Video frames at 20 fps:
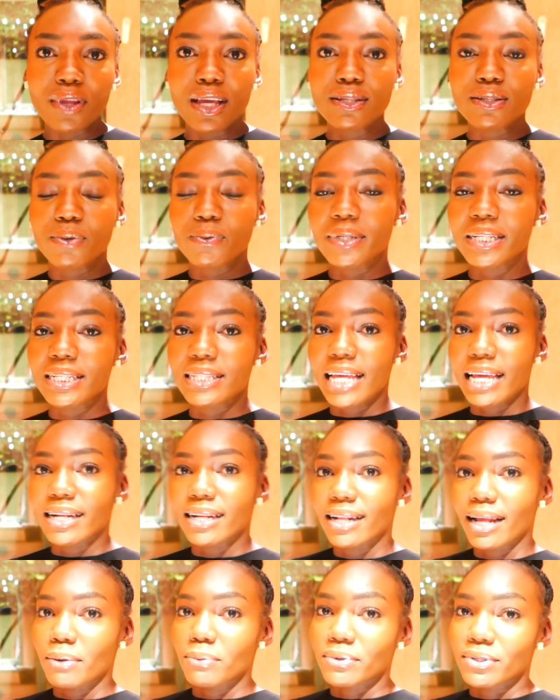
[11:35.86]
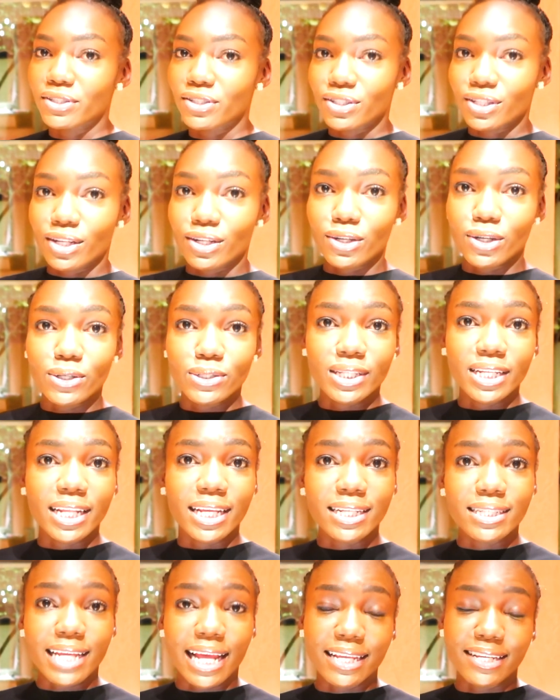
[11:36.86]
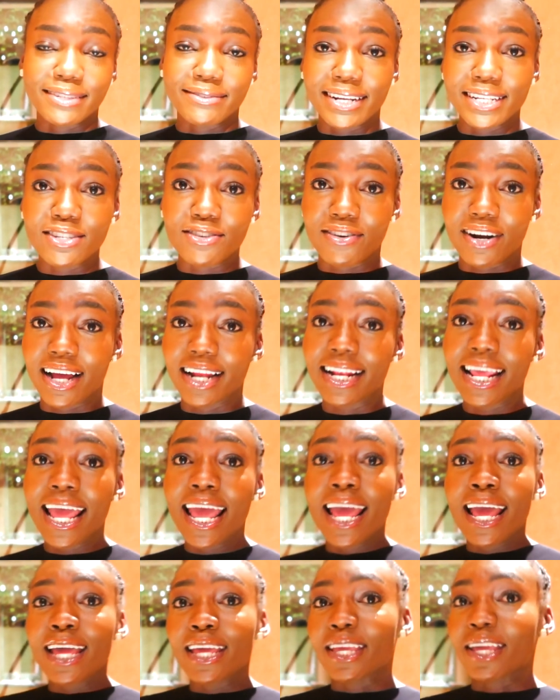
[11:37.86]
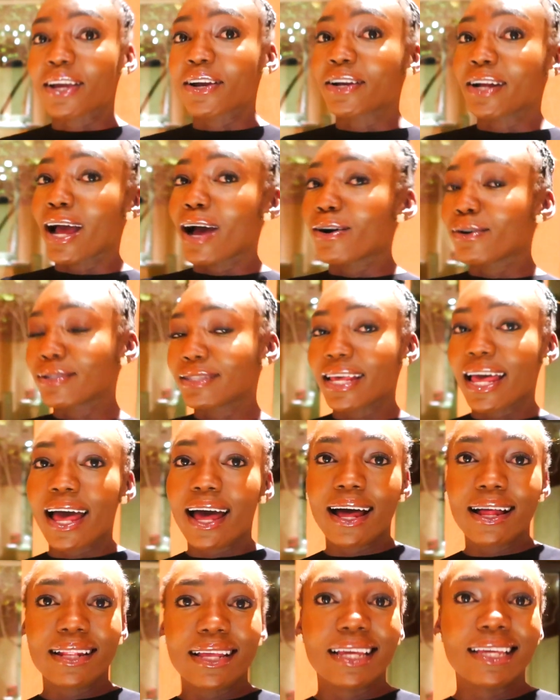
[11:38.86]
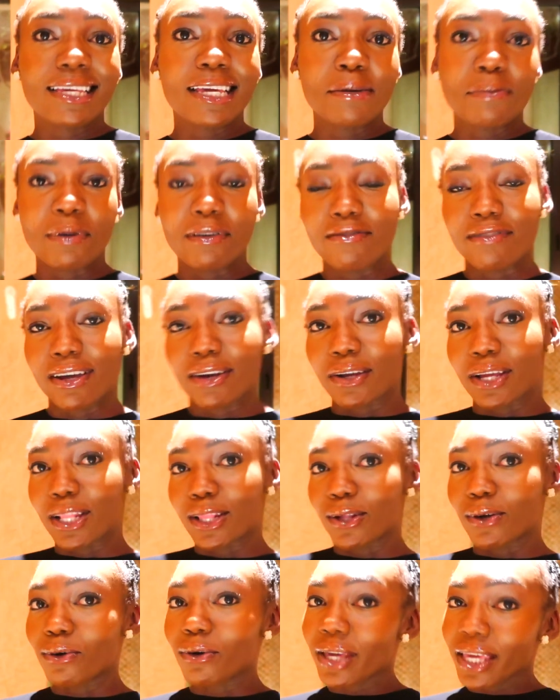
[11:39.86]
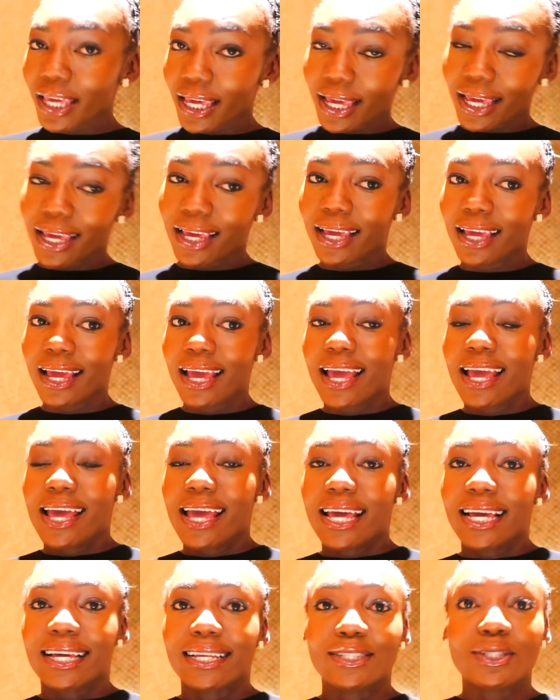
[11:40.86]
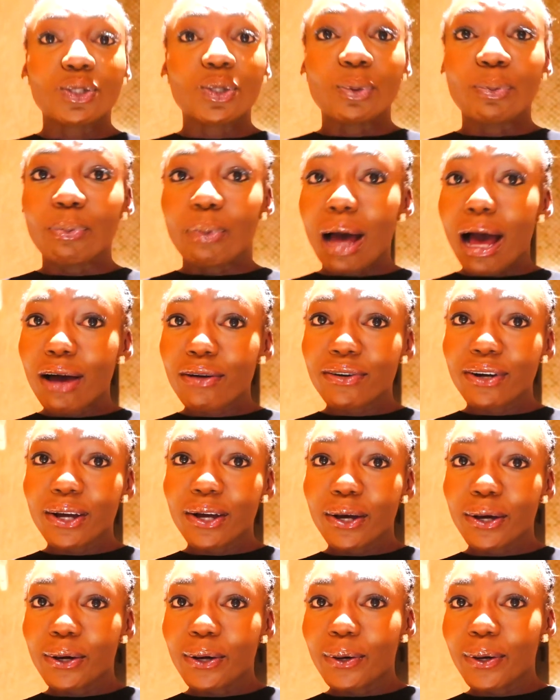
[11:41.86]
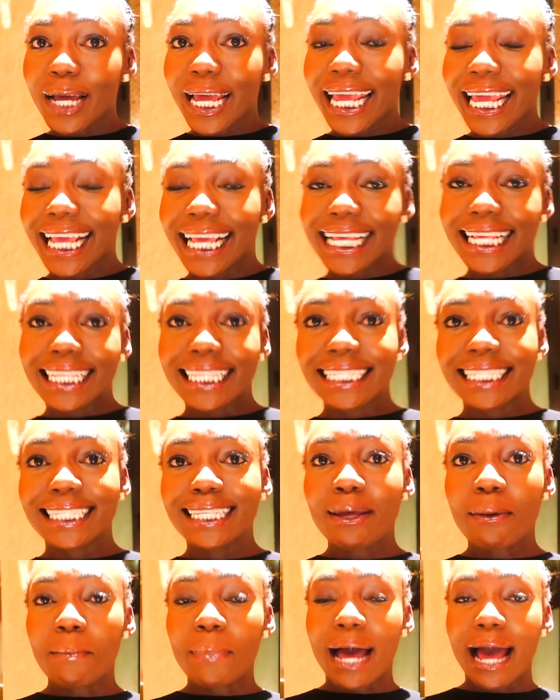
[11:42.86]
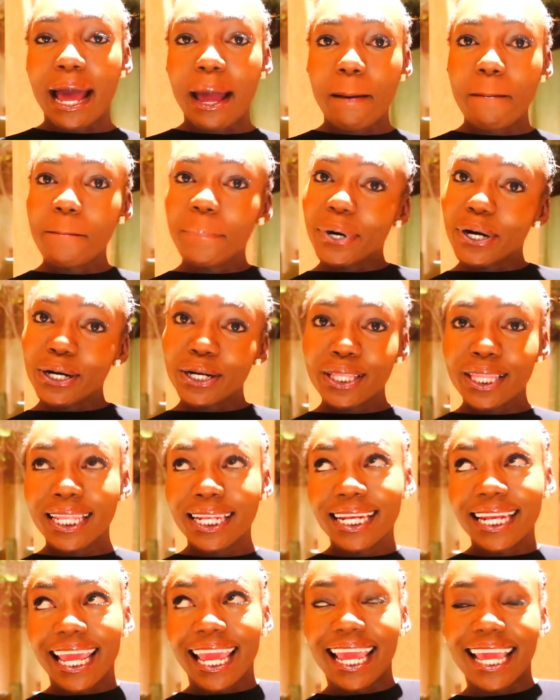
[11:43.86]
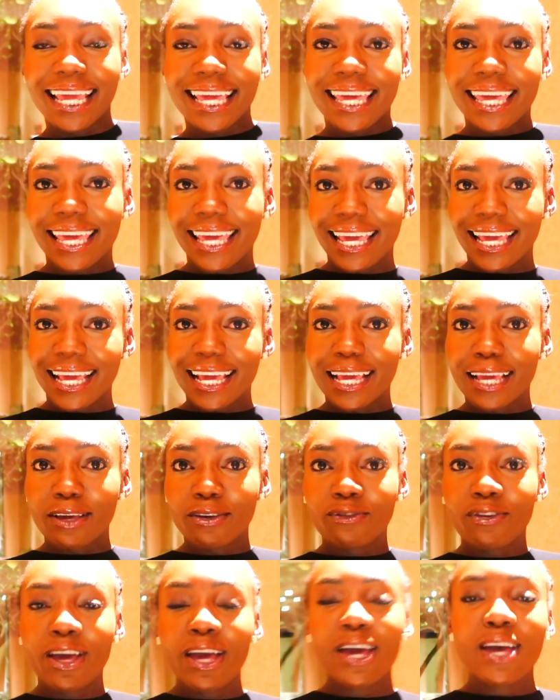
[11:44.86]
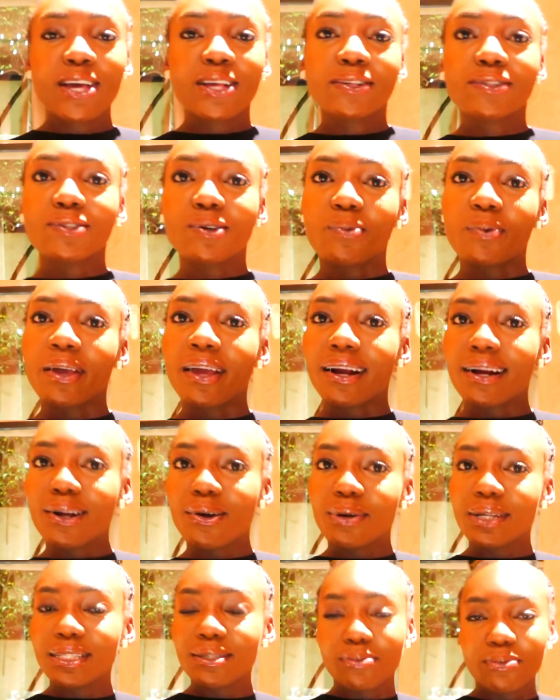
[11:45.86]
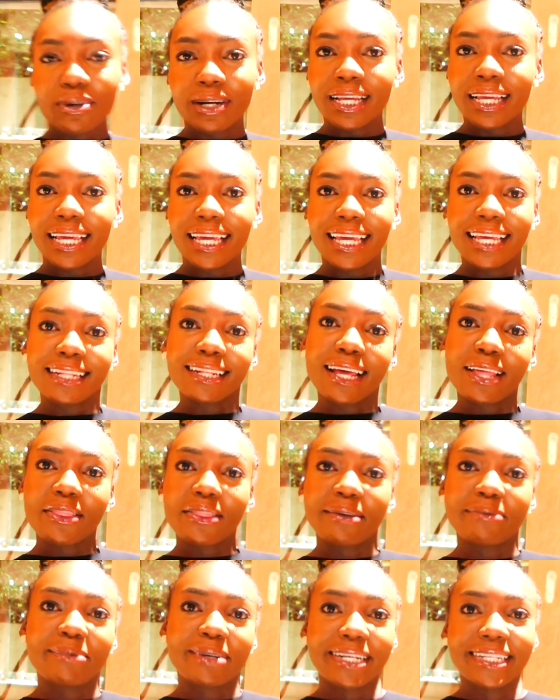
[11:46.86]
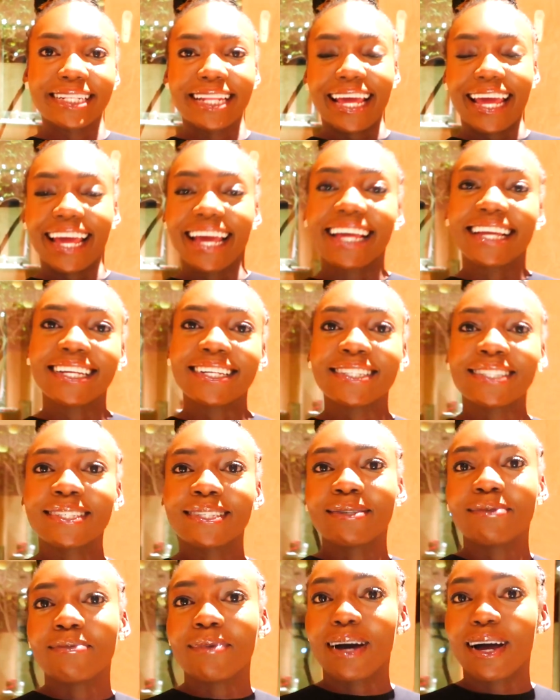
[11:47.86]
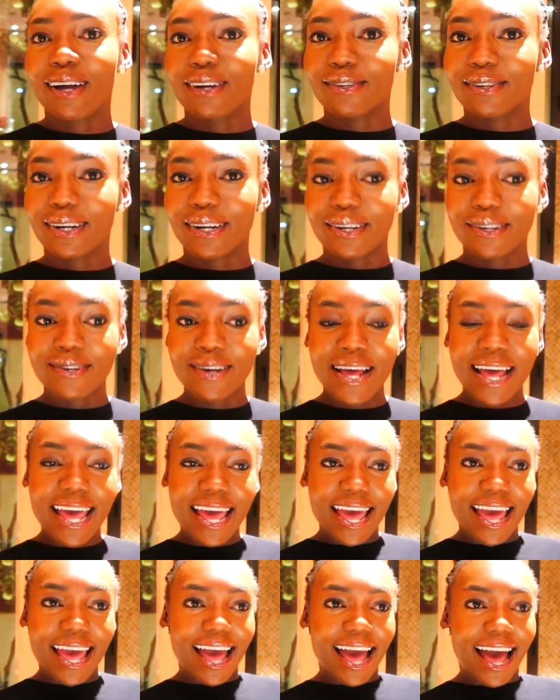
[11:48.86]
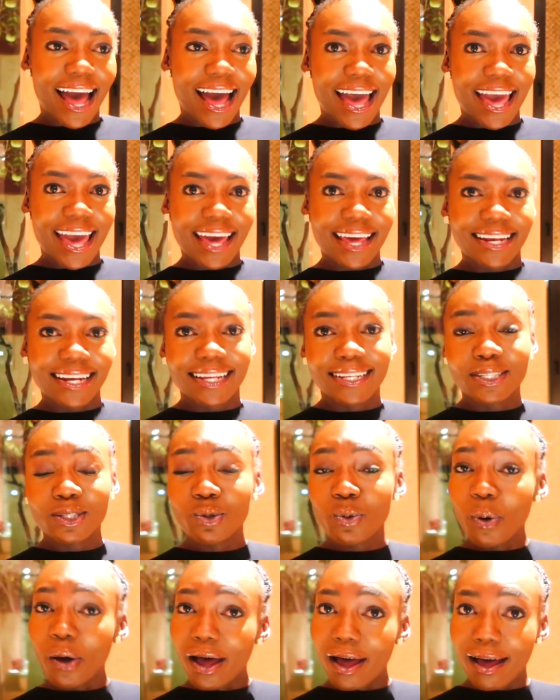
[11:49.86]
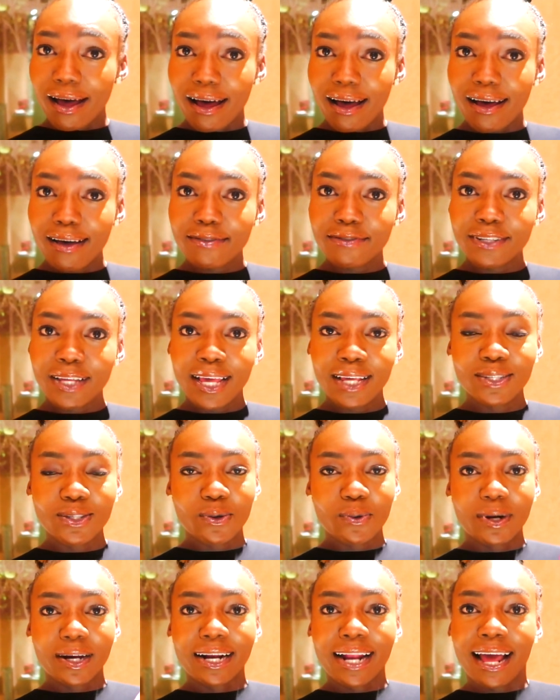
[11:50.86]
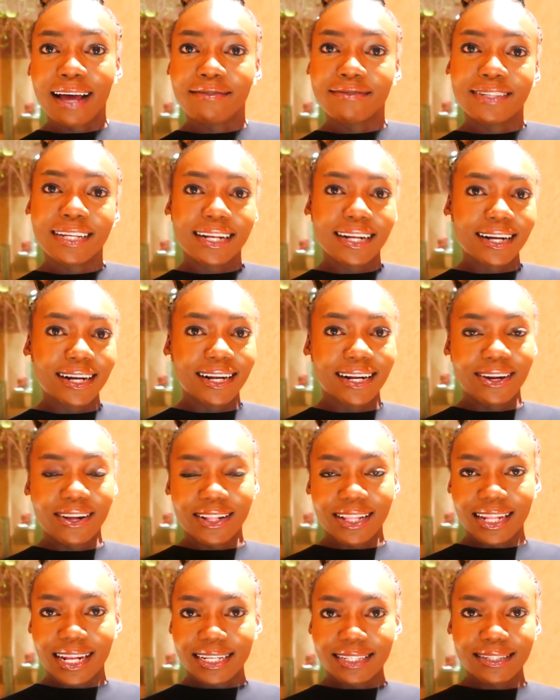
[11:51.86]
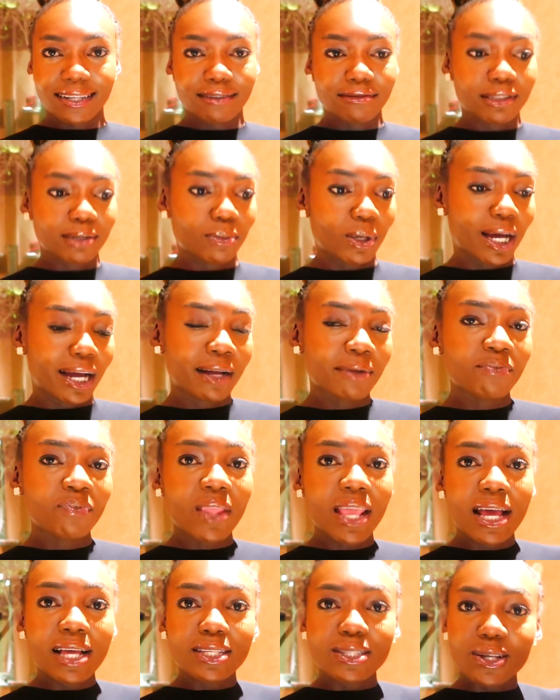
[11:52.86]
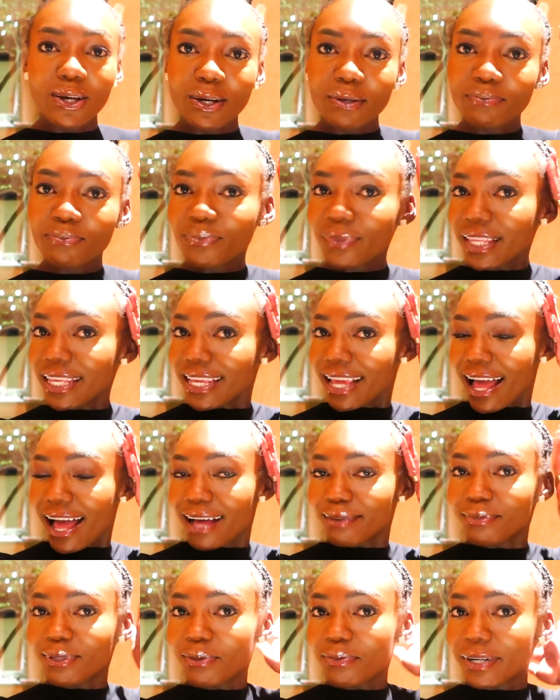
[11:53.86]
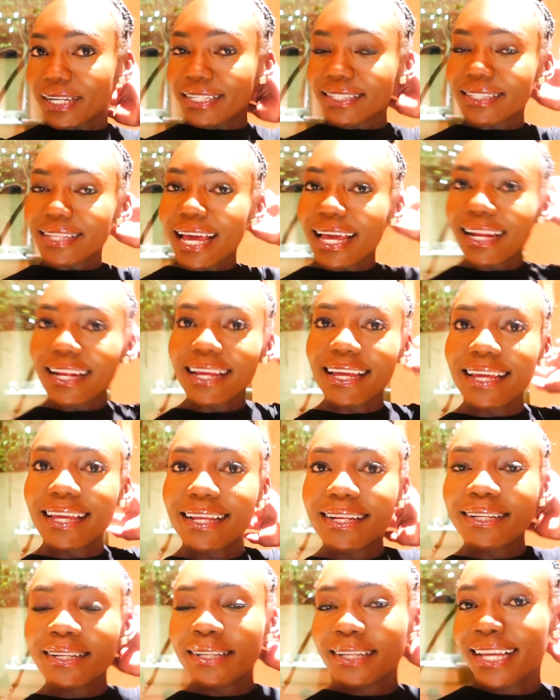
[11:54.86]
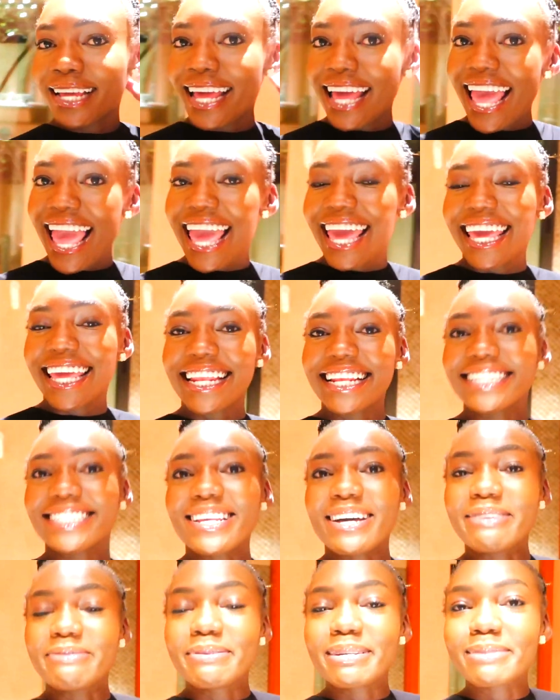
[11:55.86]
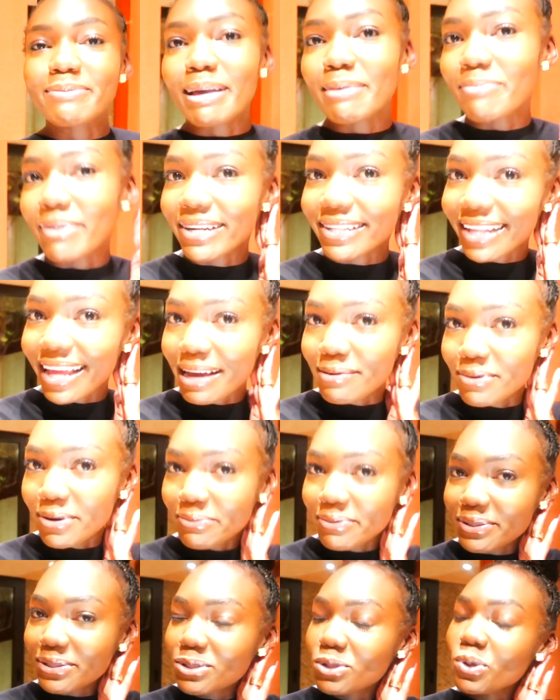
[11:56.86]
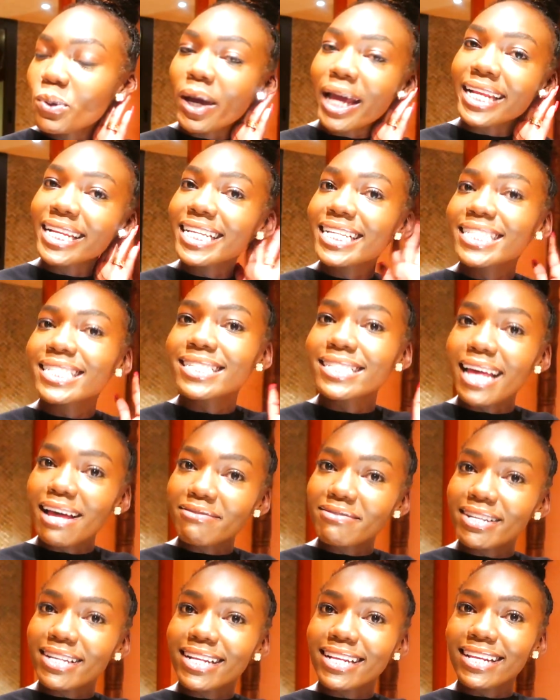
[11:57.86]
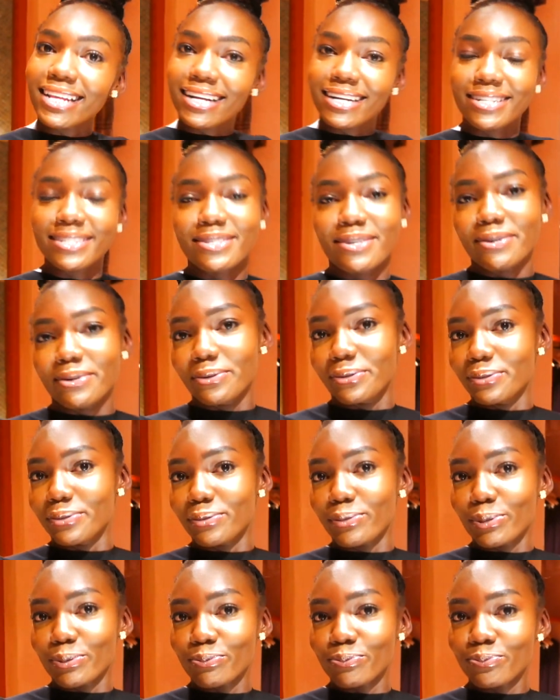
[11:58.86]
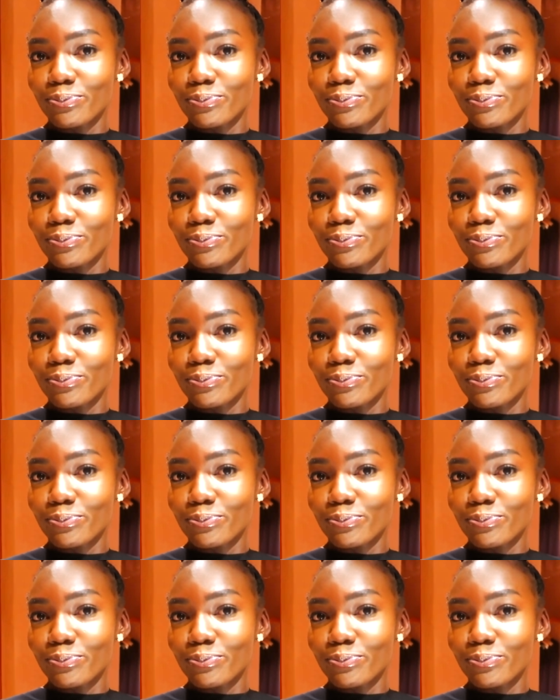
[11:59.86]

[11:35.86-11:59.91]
So we decided that we're just gonna go to the Italian restaurant here in our hotel and keep it very low key, because tomorrow is my birthday eve. So we are going to bring in the birthday tomorrow at 12, so we're gonna have dinner and all of that stuff tomorrow. So yeah, I'm super excited. It is almost my birthday. I'm almost 27 years old,